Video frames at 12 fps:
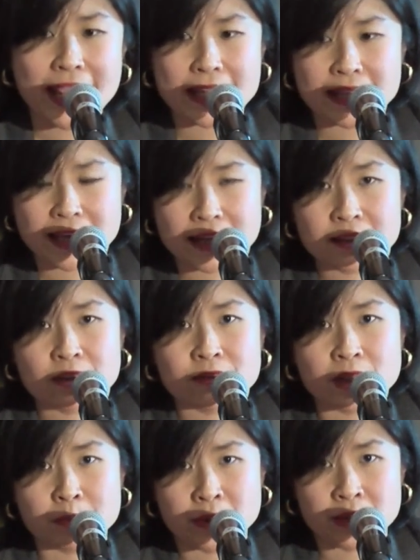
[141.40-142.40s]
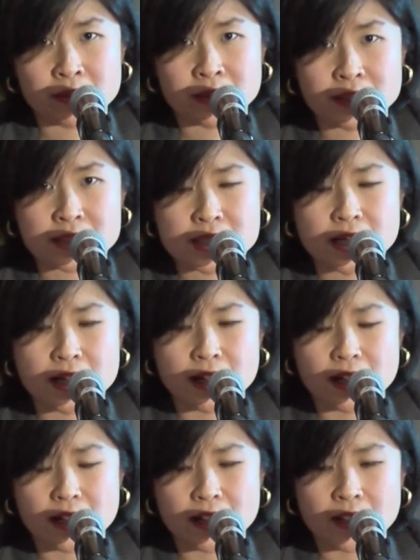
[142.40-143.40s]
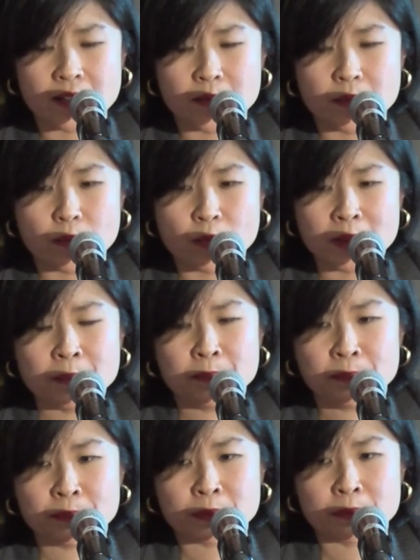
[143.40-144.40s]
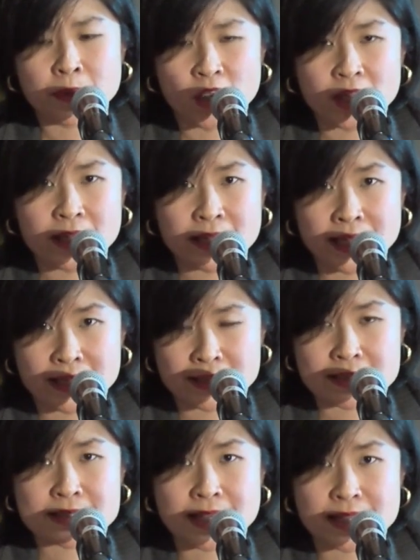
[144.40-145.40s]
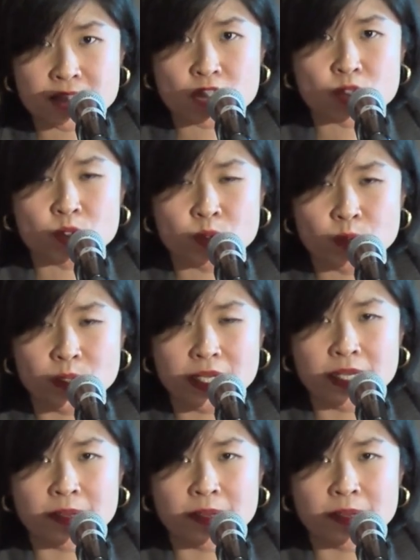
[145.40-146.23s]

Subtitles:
At the end of that period, one party can decide to